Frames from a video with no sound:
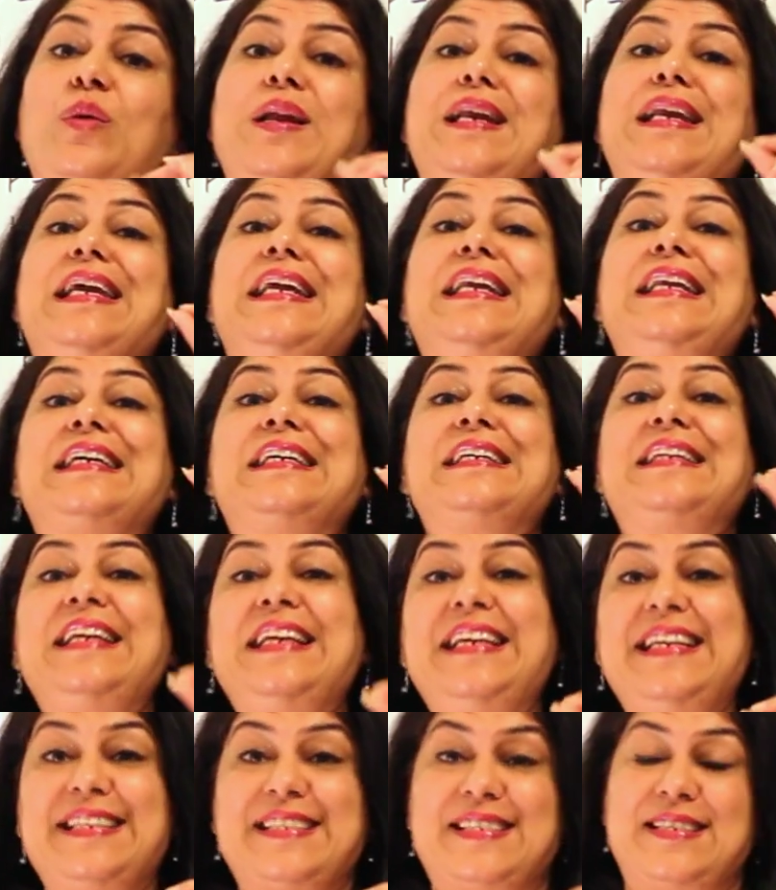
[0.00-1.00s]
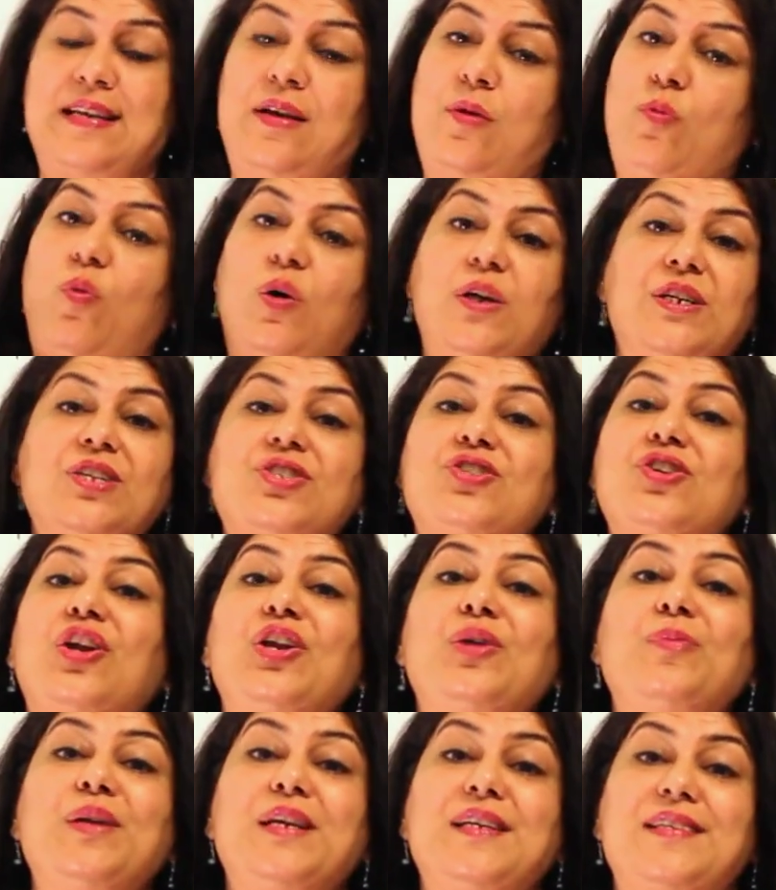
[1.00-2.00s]
will increase. What is
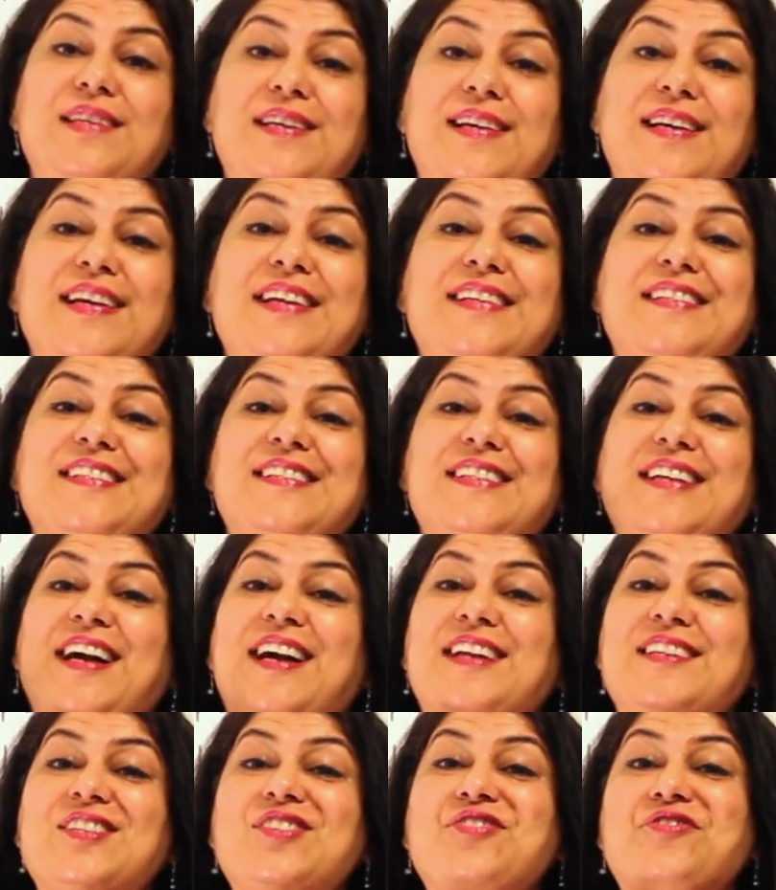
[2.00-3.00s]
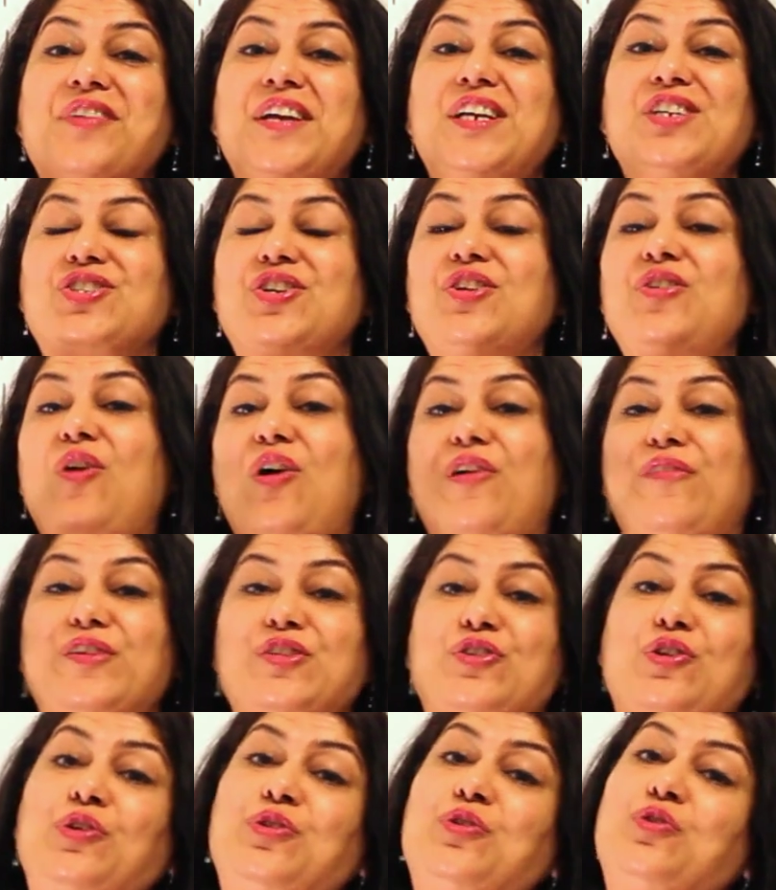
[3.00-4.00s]
solubility? It is the concentration of a
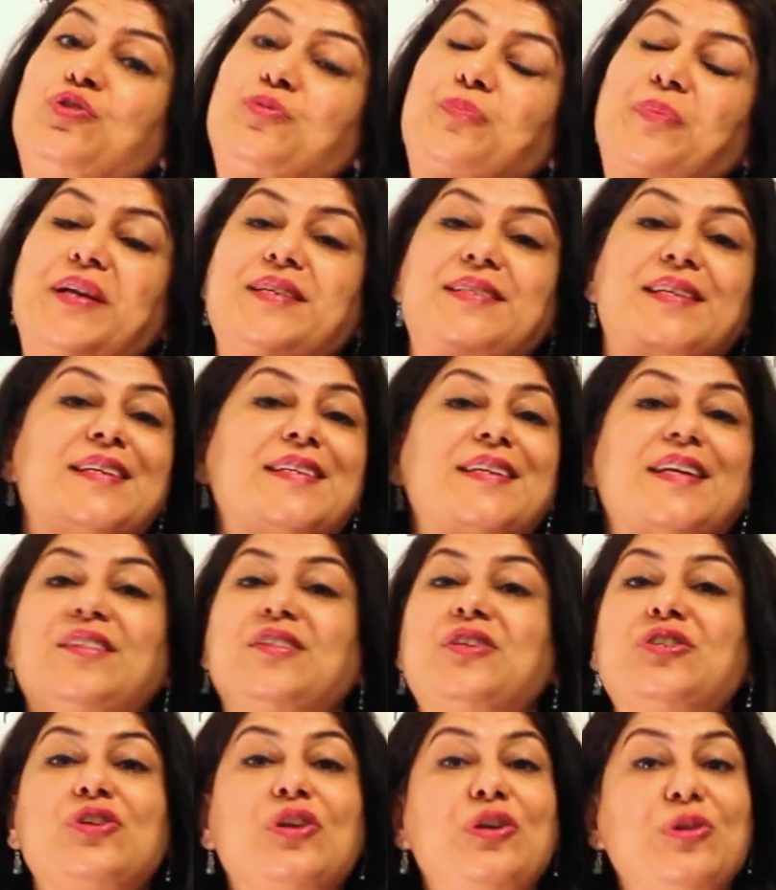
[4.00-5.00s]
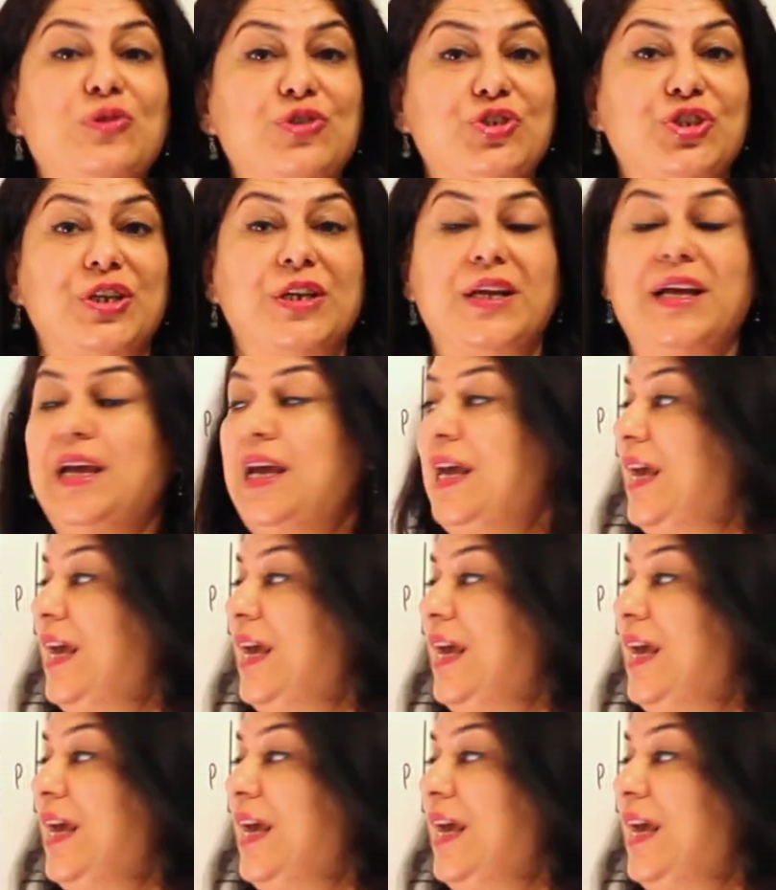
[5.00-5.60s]
solute present in the solution.